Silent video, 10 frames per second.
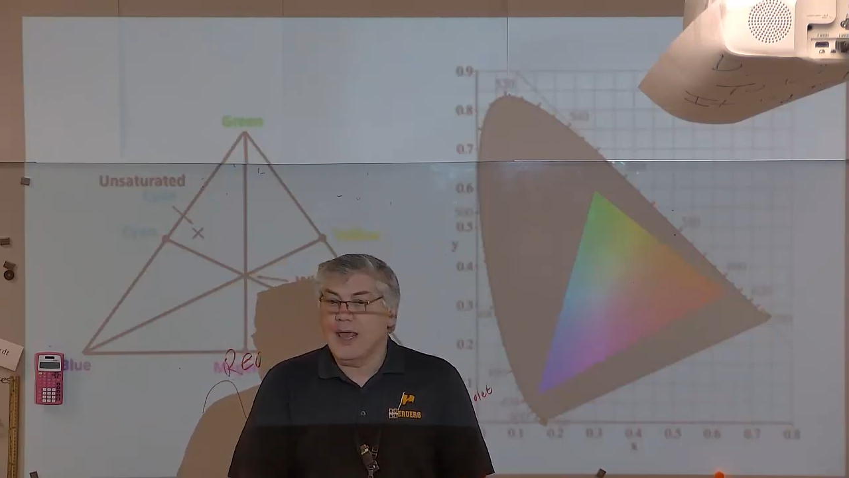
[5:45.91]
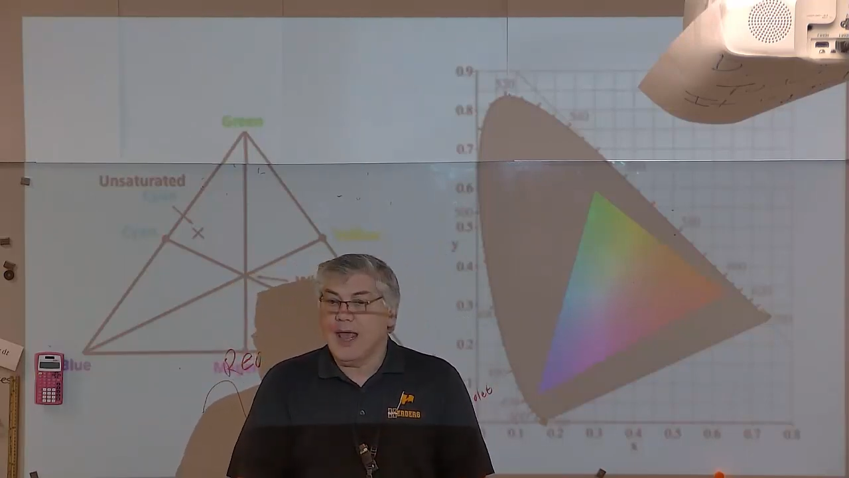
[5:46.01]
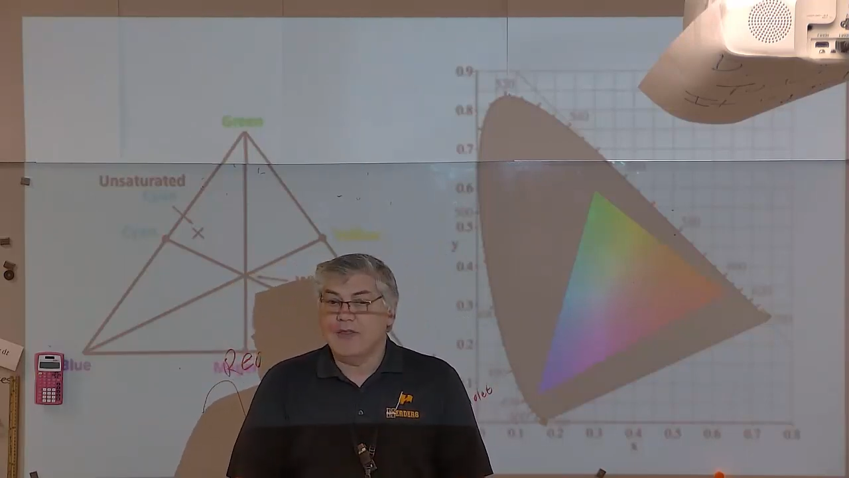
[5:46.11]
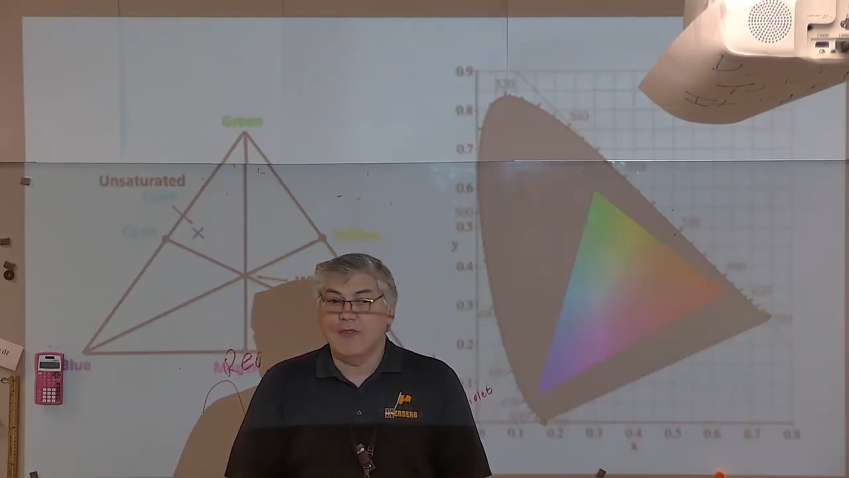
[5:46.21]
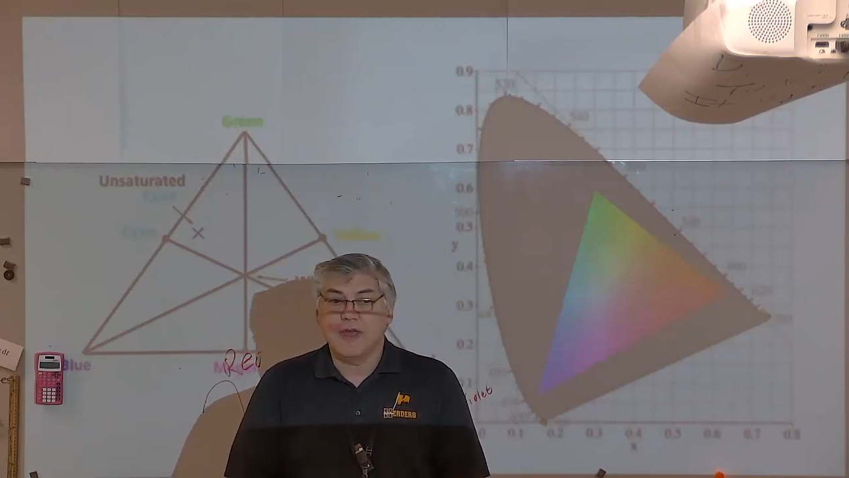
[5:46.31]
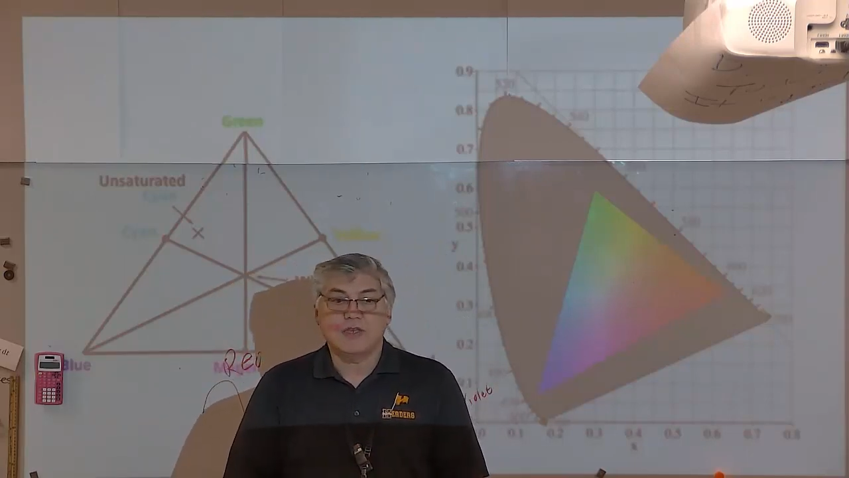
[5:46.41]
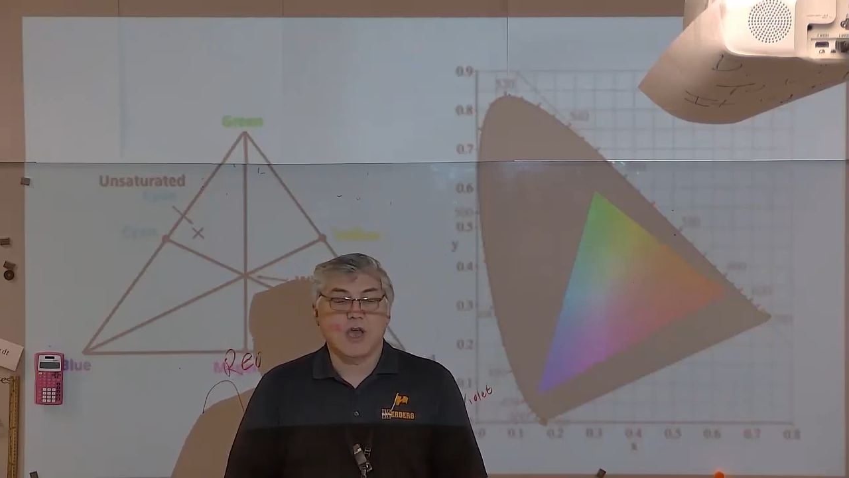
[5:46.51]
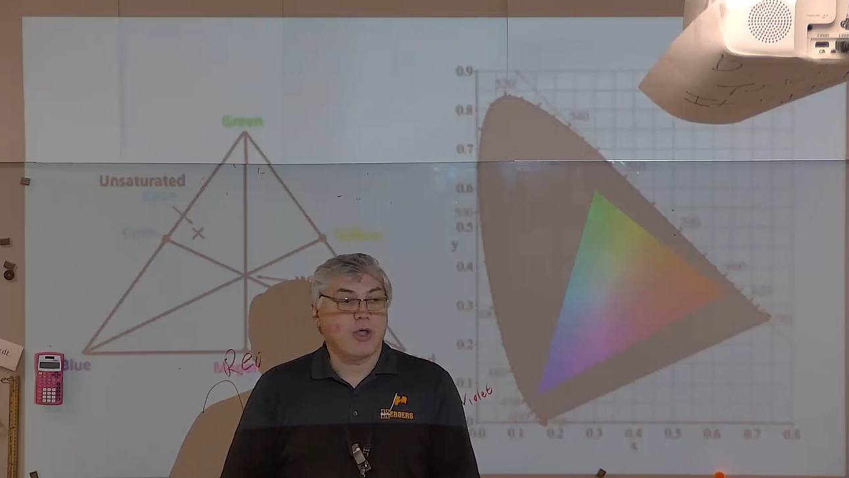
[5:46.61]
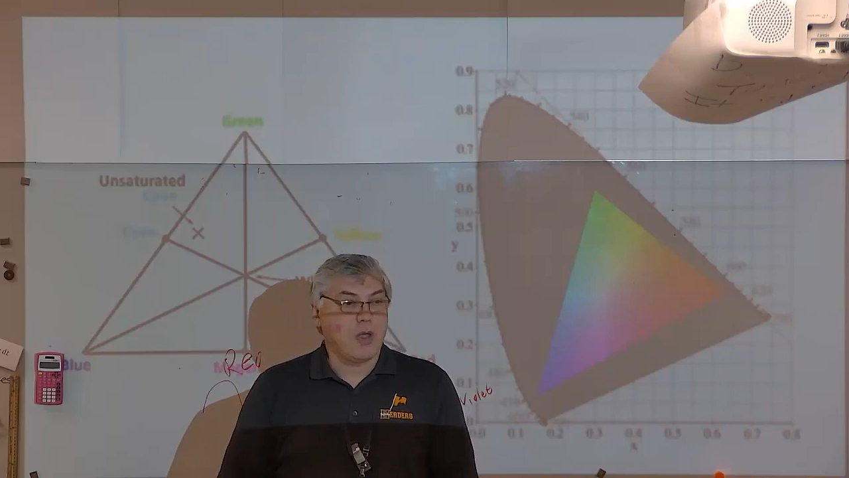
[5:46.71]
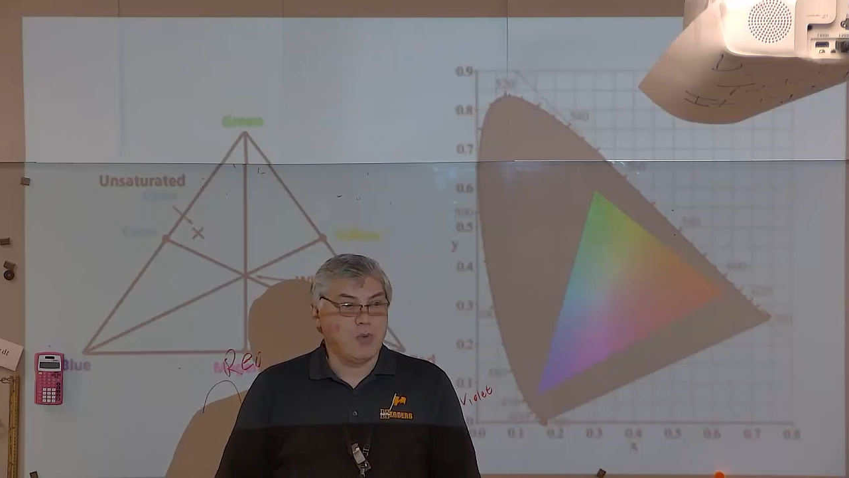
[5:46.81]
and then they say,
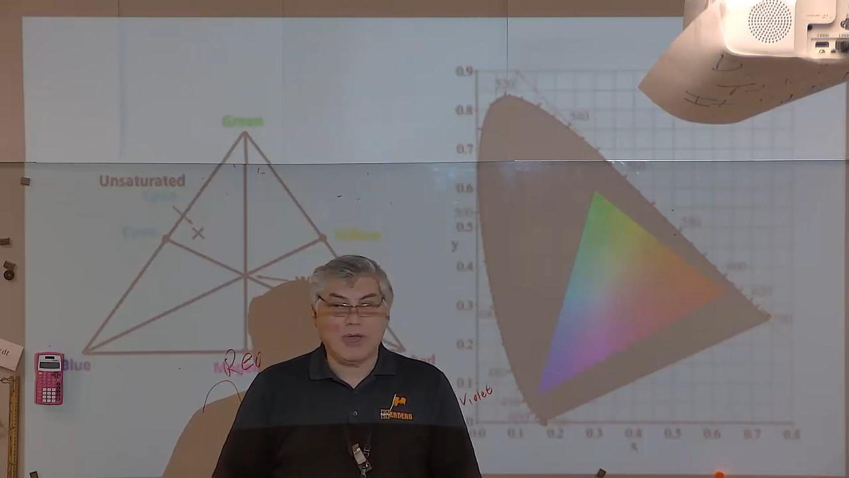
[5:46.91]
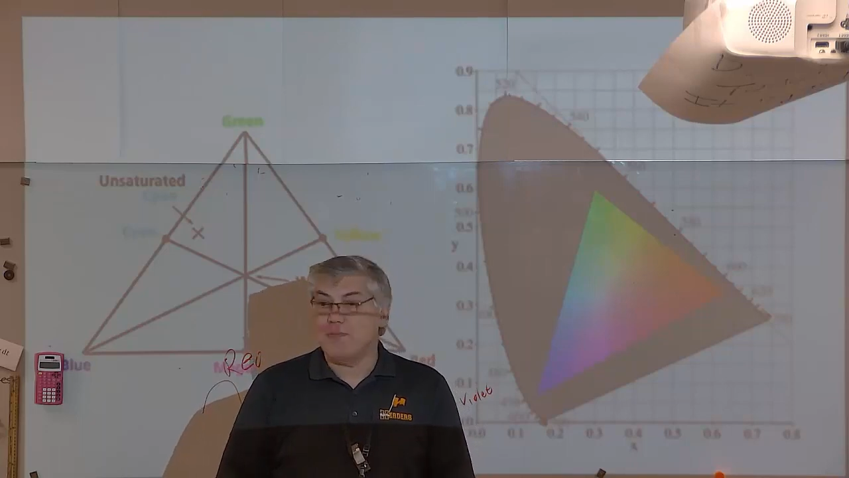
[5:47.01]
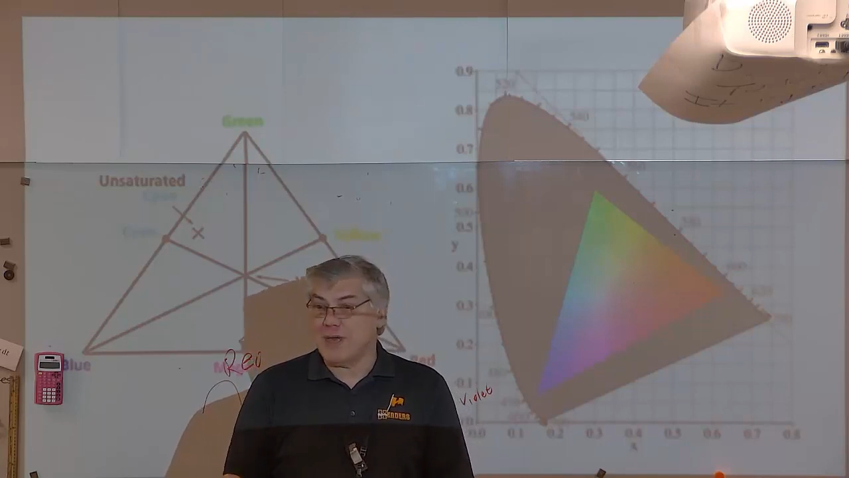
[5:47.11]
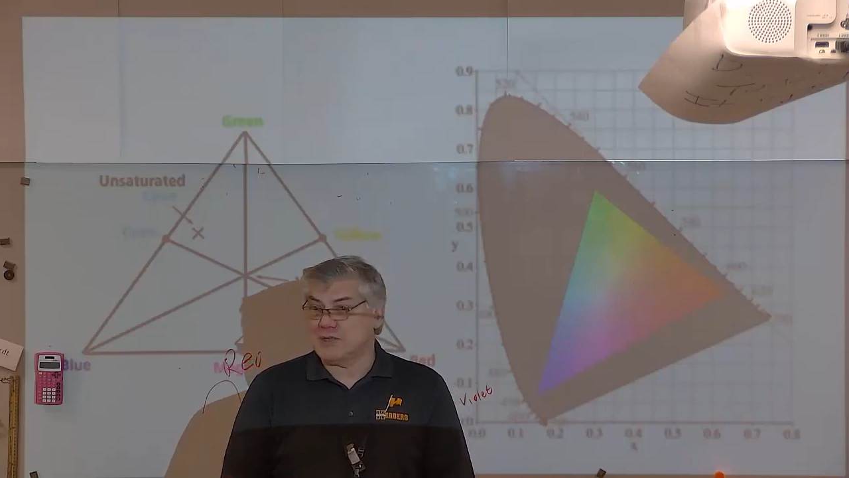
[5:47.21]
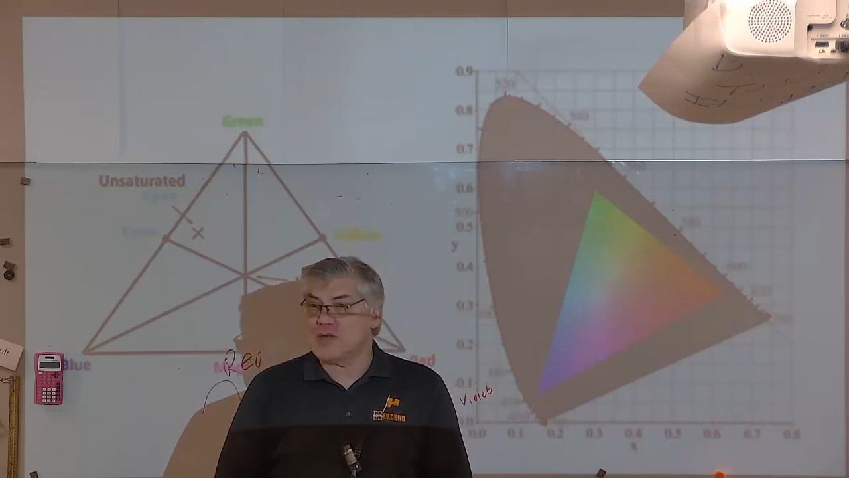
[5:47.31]
okay, you can mix